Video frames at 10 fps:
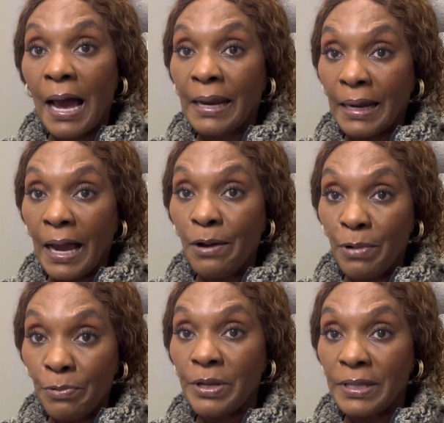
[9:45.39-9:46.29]
and I
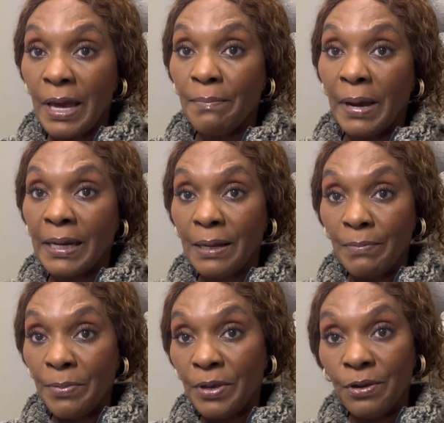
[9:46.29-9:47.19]
were with them, and then
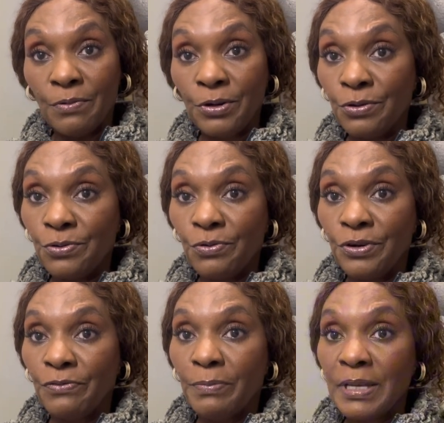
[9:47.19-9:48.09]
maybe one or two
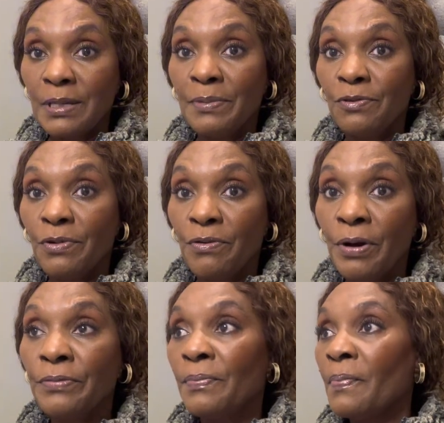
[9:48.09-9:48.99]
of my siblings were around.